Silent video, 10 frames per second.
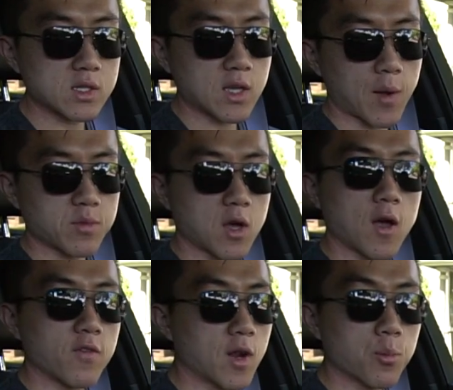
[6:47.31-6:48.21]
snapped
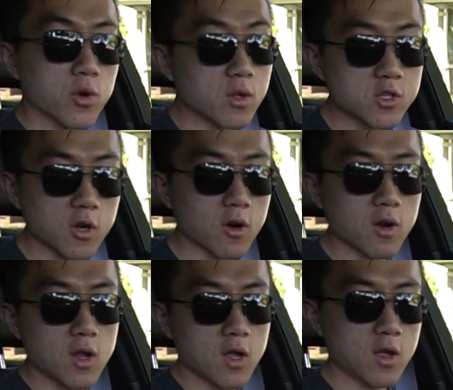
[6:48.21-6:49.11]
off. And I'm pretty
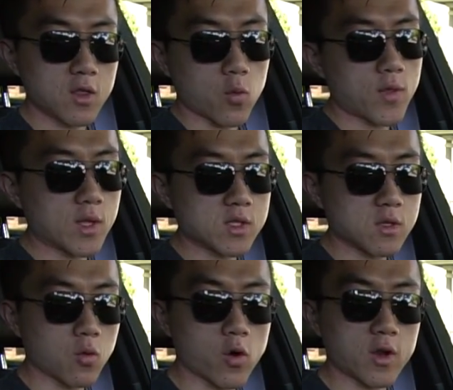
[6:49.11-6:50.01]
sure the one that's
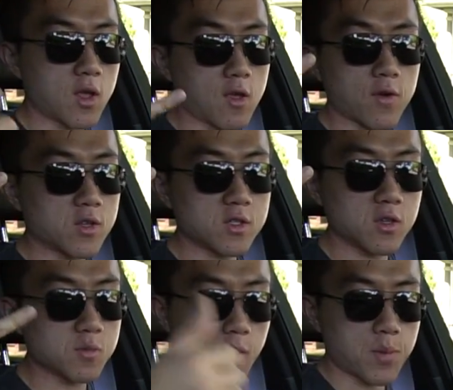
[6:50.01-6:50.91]
still working, if I just
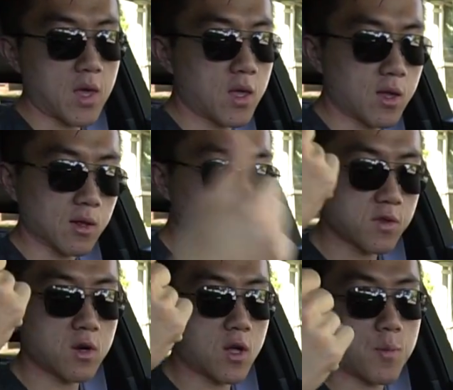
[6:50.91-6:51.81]
used my pinky and
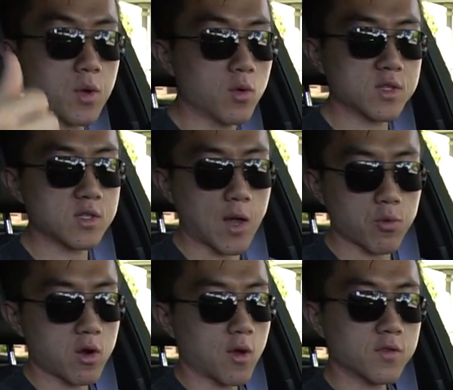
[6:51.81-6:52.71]
lifted it up, it would snap
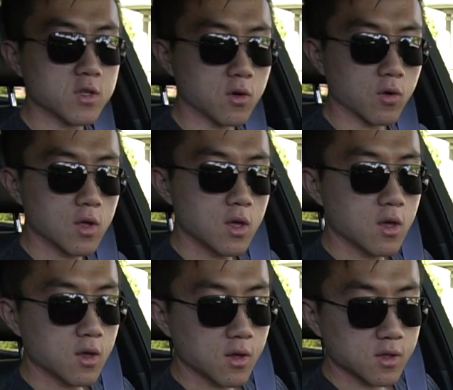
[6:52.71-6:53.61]
right off too.
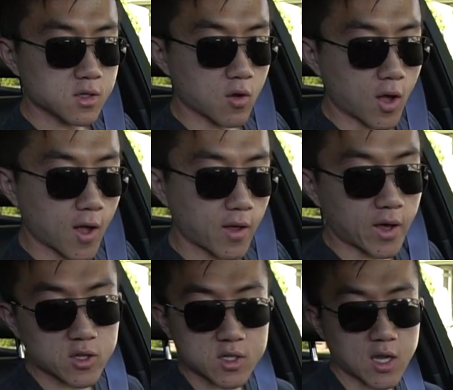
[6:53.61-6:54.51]
So
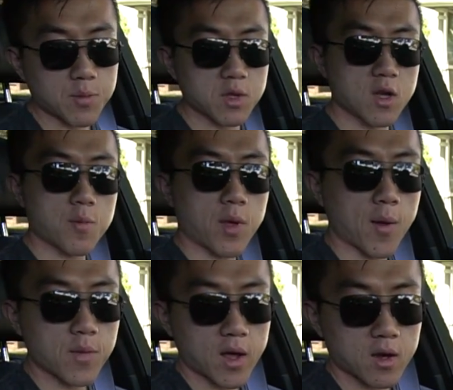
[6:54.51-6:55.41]
I just taped it up.
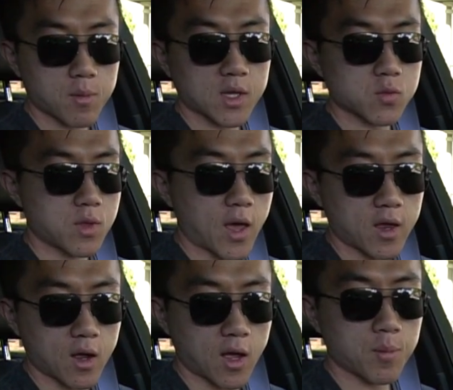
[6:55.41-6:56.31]
I'm not going to mess with
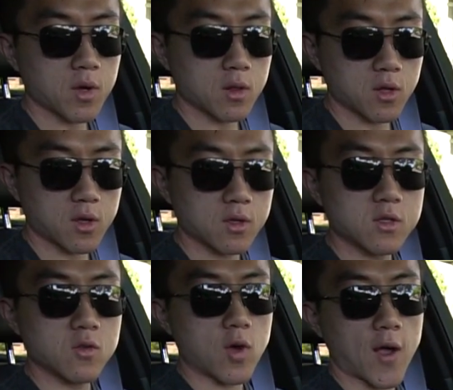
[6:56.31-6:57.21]
that. I'm going to look
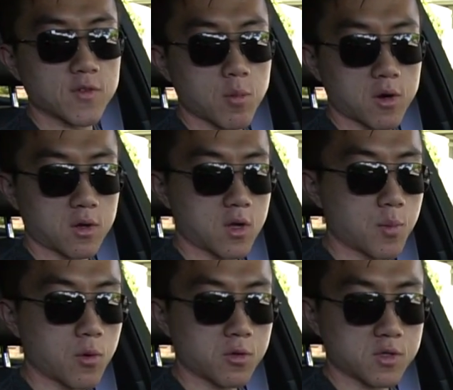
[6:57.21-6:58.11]
into aftermarket
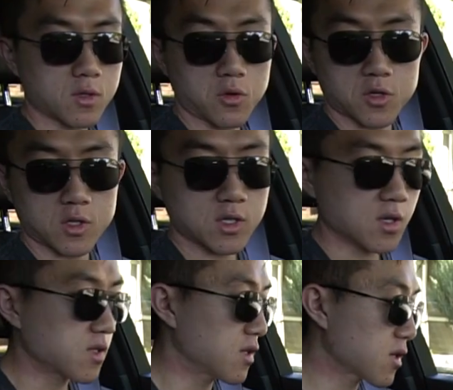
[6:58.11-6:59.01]
cup holder solutions,
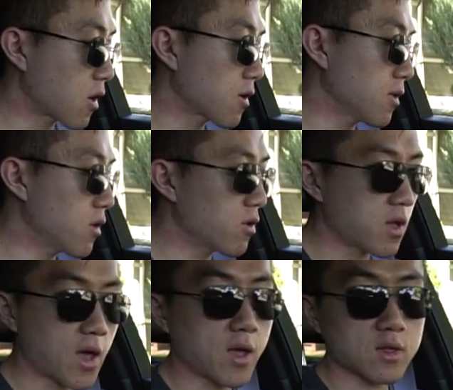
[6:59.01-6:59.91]
because this car
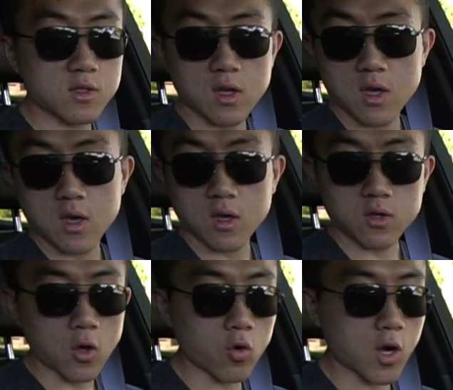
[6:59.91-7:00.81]
literally has
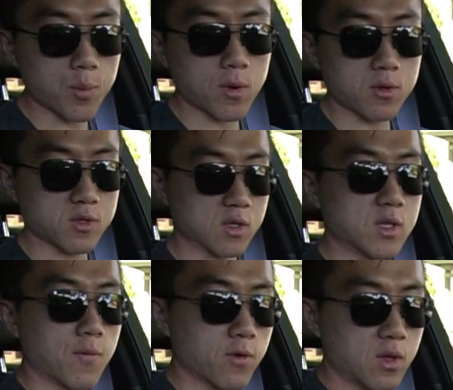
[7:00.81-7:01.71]
no cup holders
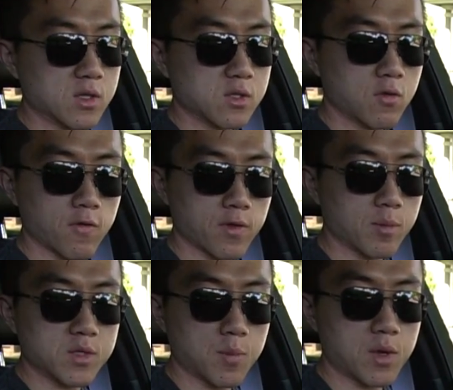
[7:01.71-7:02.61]
except for these two
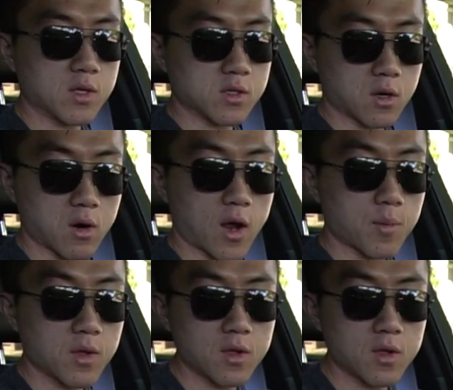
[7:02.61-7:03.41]
flimsy pieces of crap.